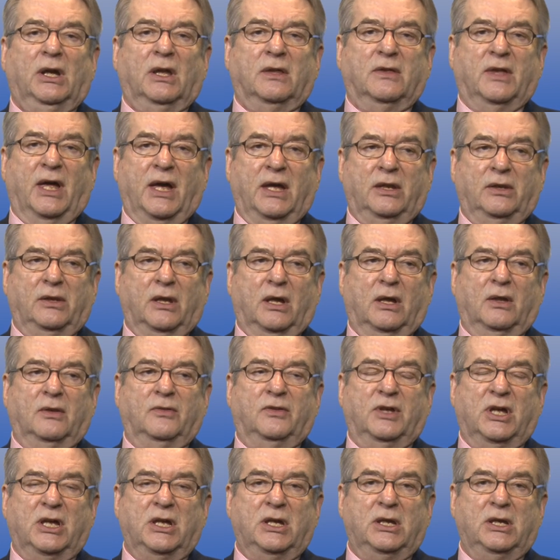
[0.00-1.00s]
Then
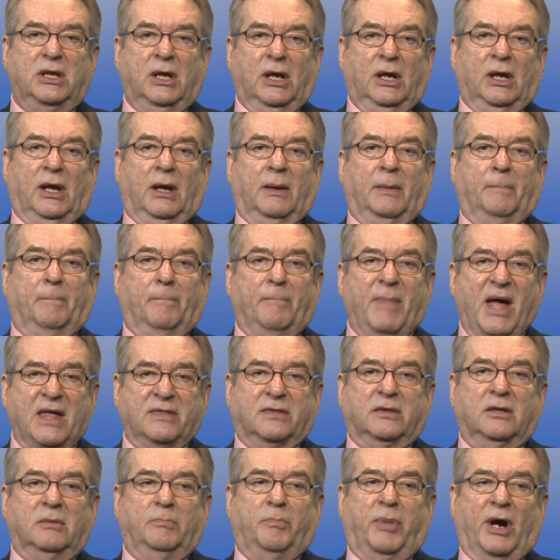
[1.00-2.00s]
the
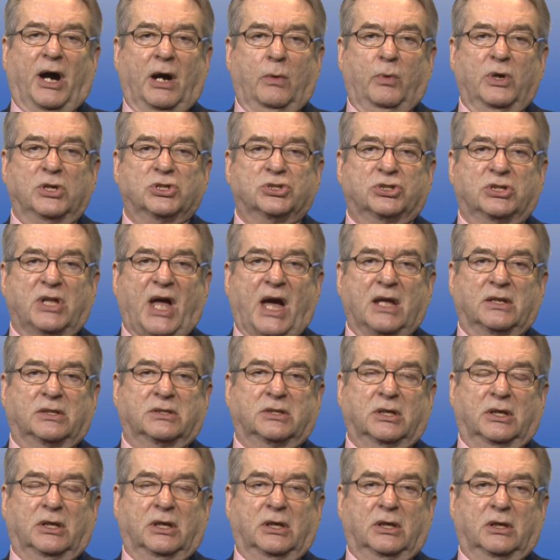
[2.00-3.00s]
method by which that
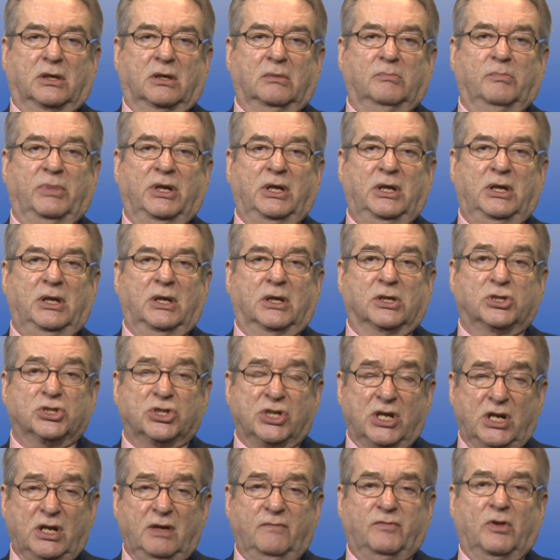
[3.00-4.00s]
can be
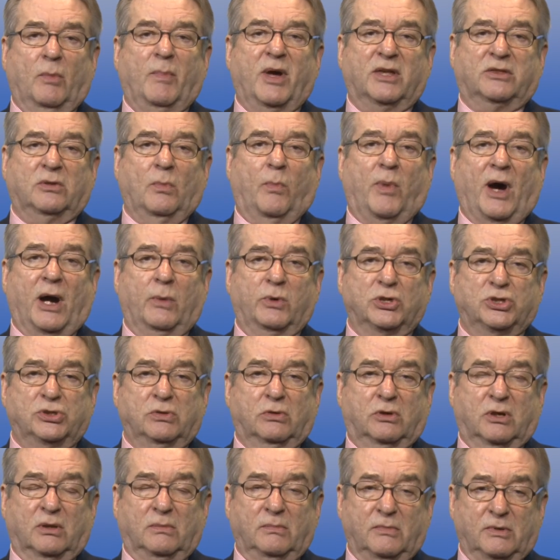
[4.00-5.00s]
achieved, the method by which you
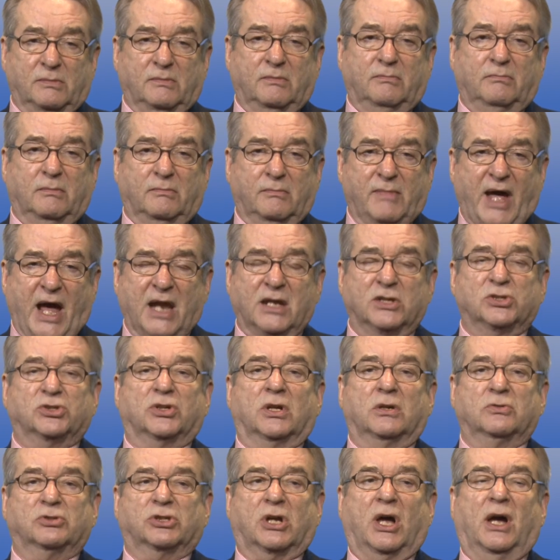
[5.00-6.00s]
can manage
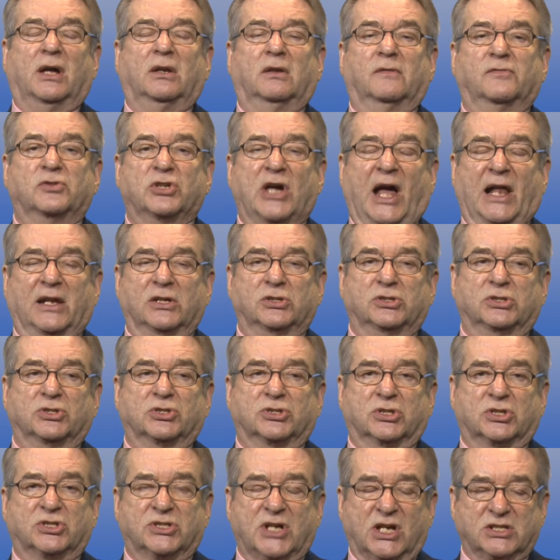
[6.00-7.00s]
those kind of challenges
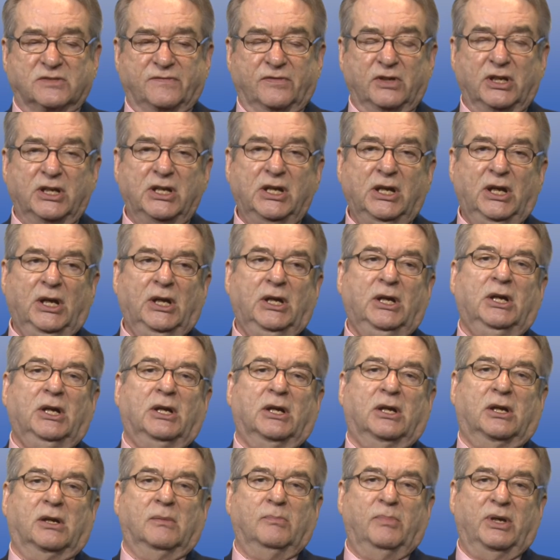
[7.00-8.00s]
successfully,
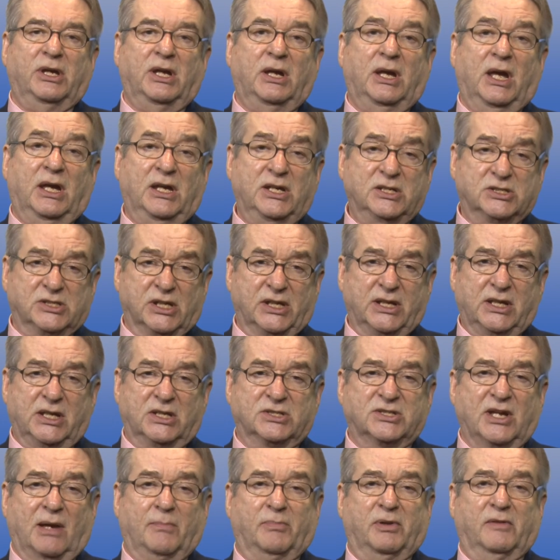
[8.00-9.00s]
can be easily
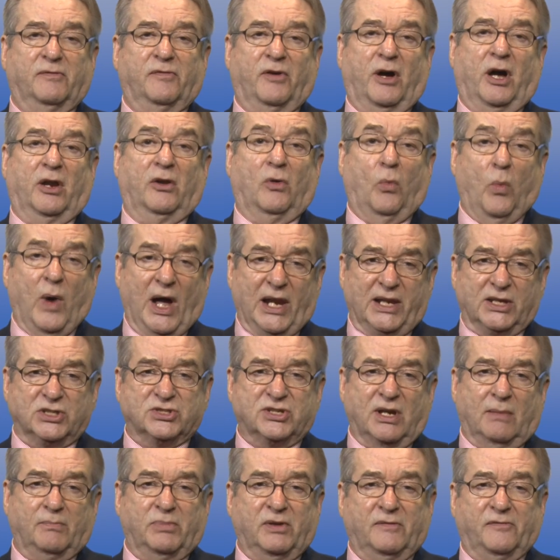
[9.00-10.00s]
exemplified or well
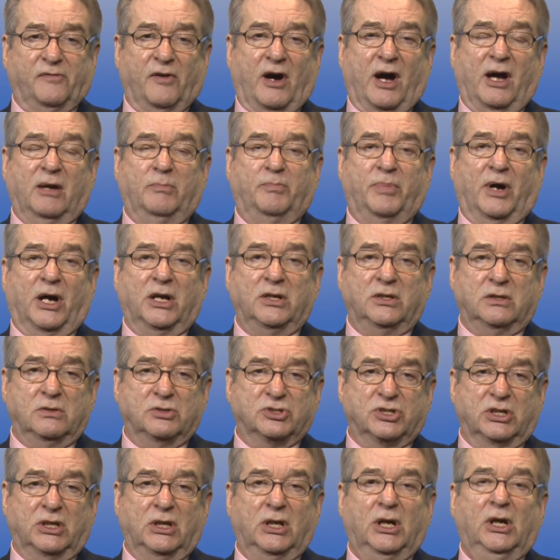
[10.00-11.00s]
exemplified by
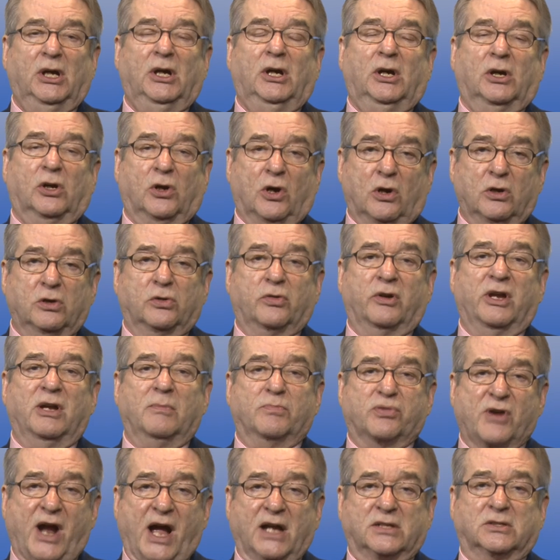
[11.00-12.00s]
using concrete
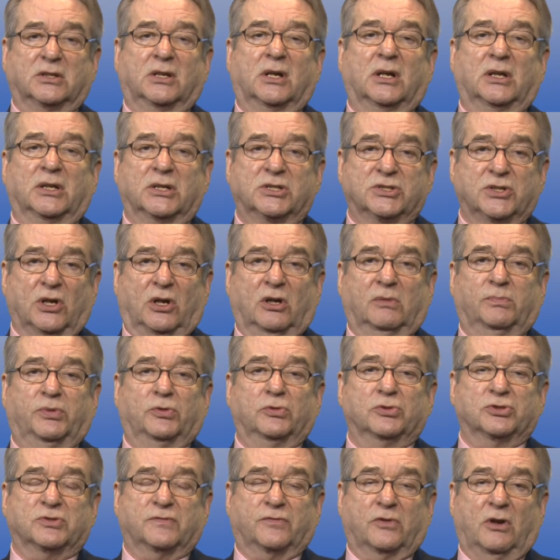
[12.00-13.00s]
practical
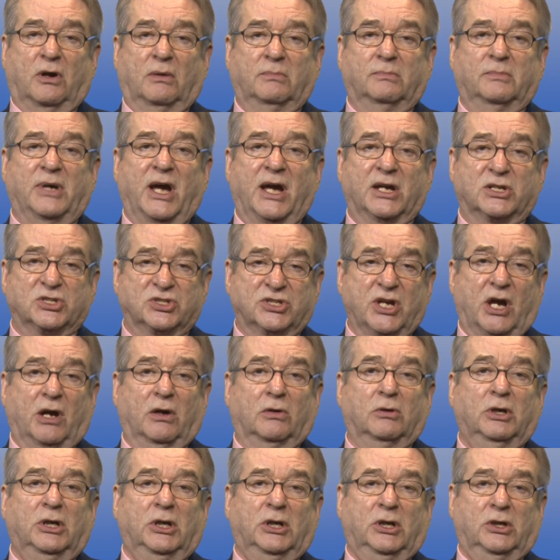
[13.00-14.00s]
examples from
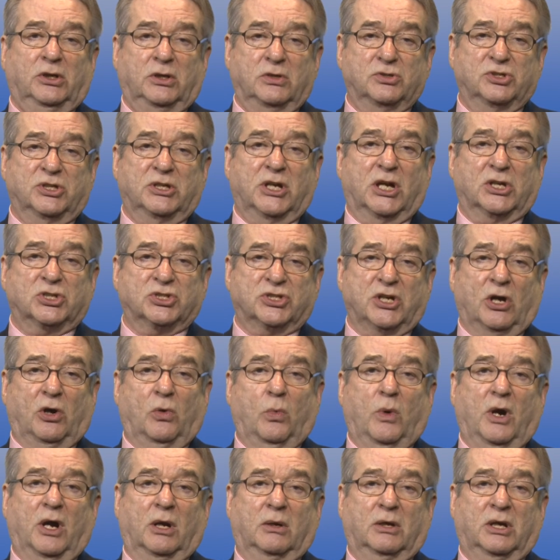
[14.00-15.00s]
Excel, using Excel
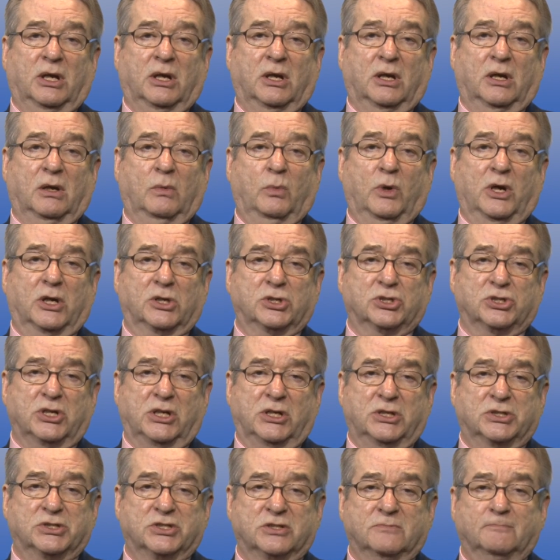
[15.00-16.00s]

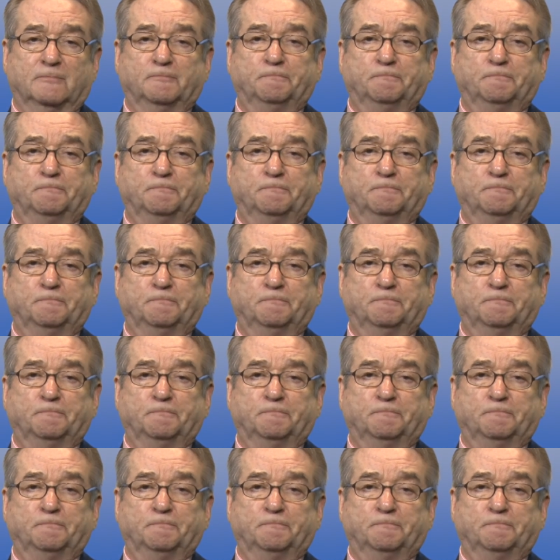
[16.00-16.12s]
worksheets.